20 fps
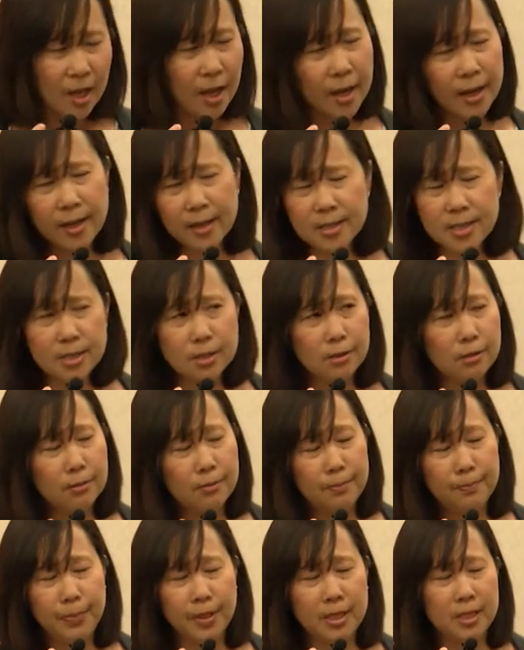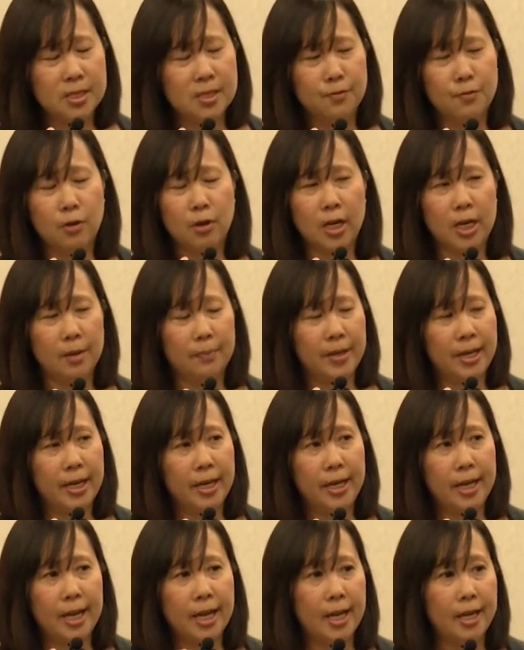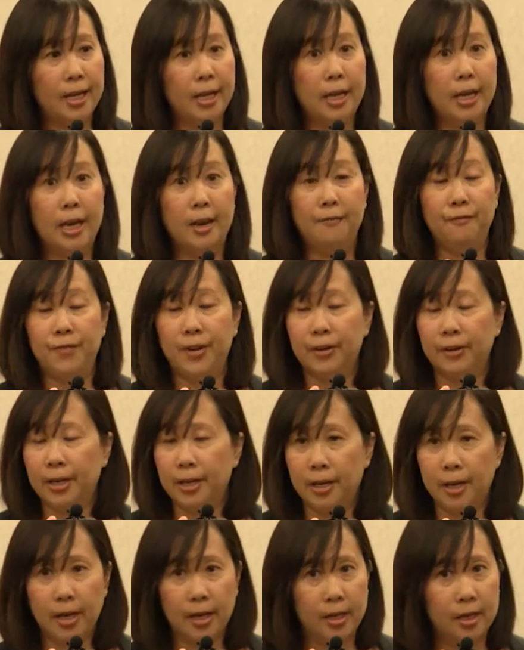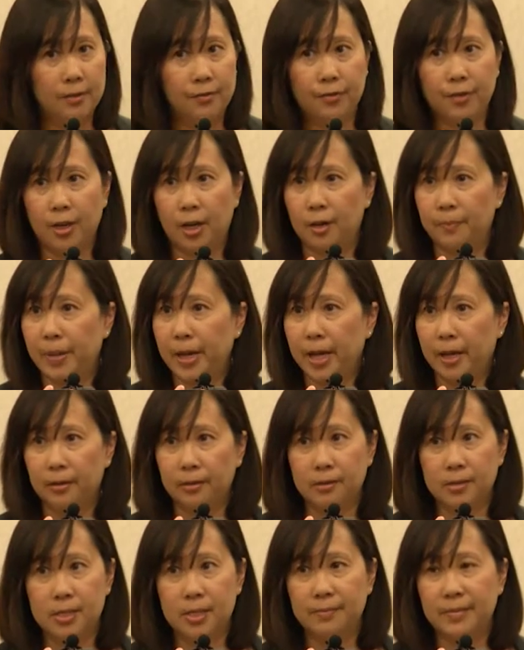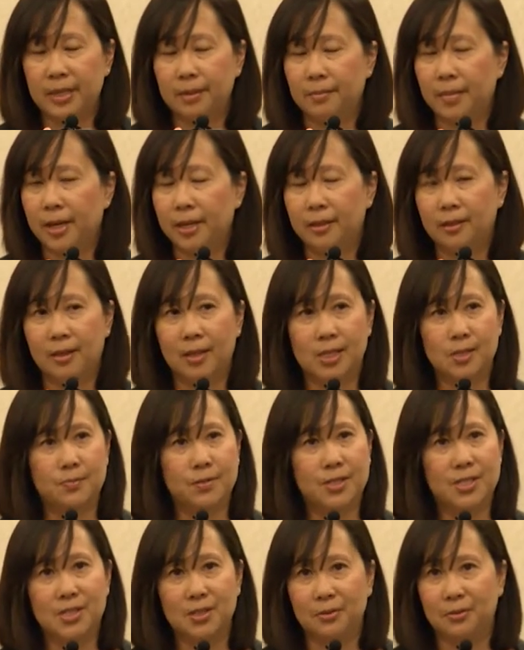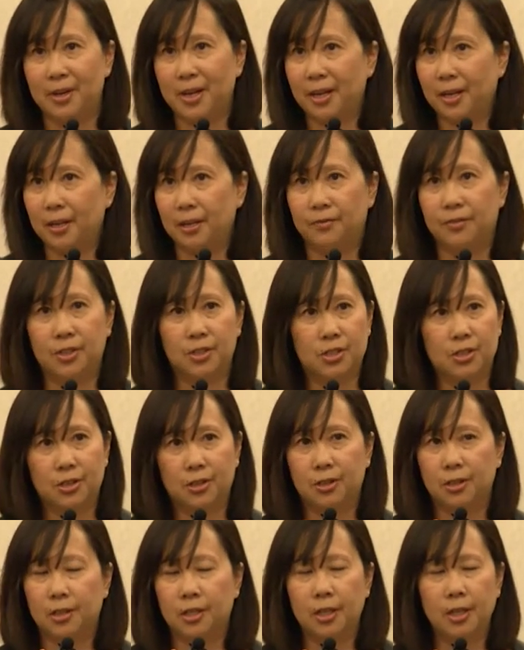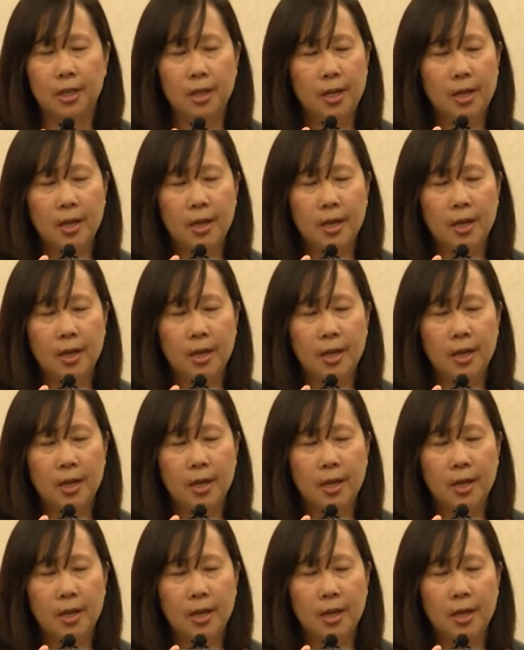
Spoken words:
I also, because of chronic pain, had very negative thought patterns. My thoughts were so negative and dark.